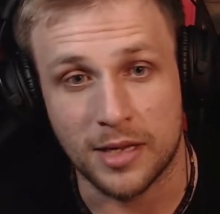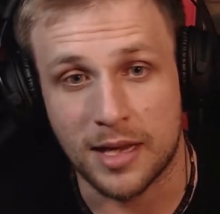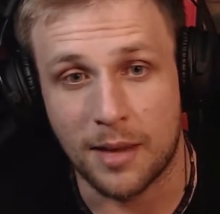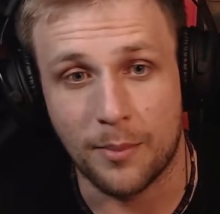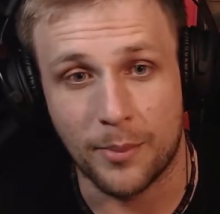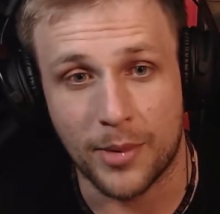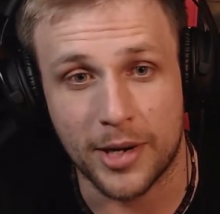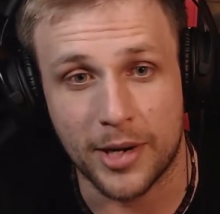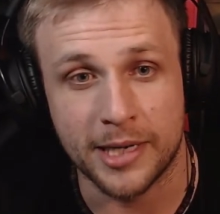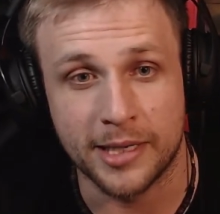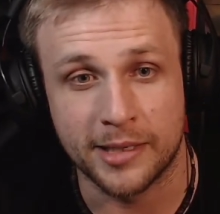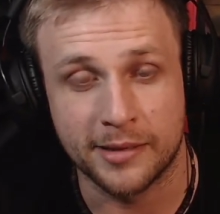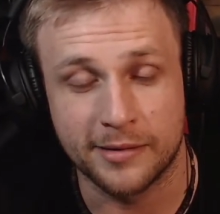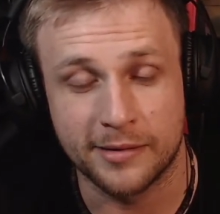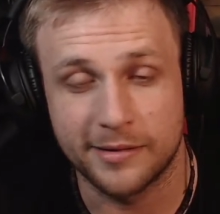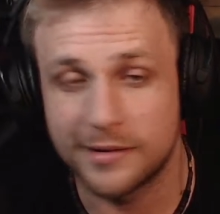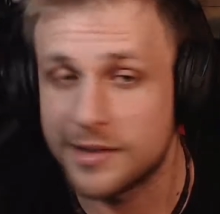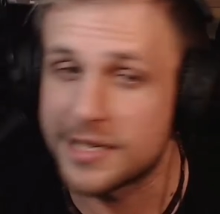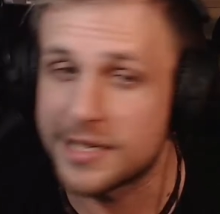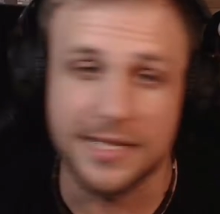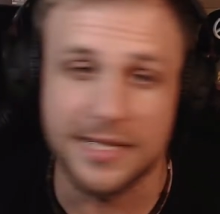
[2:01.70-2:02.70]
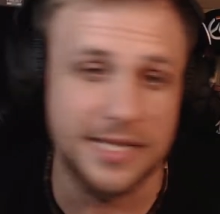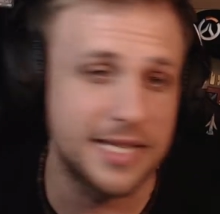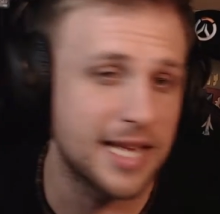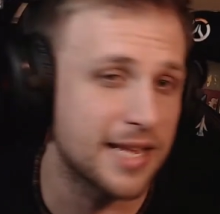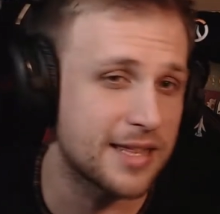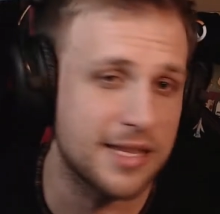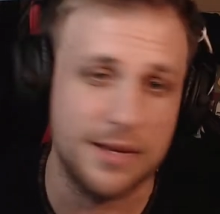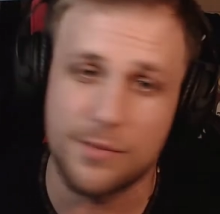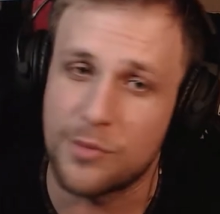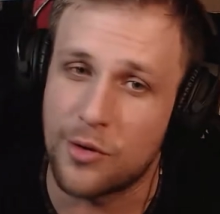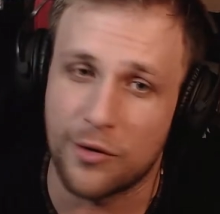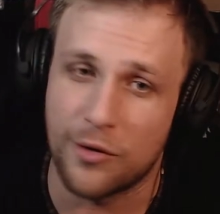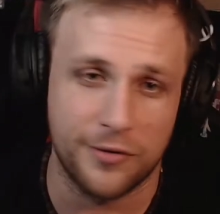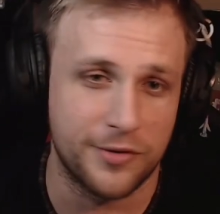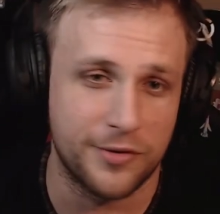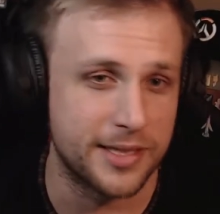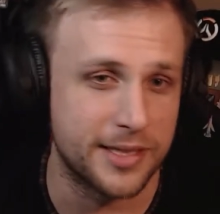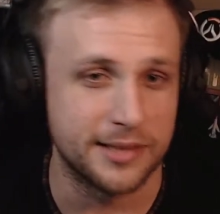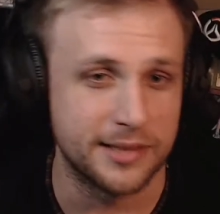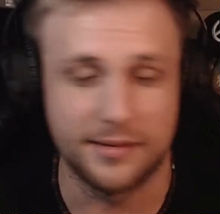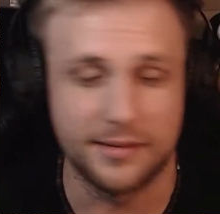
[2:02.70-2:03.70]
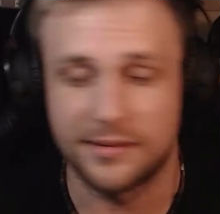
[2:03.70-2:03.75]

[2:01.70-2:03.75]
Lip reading: Empire. There's nothing more fun.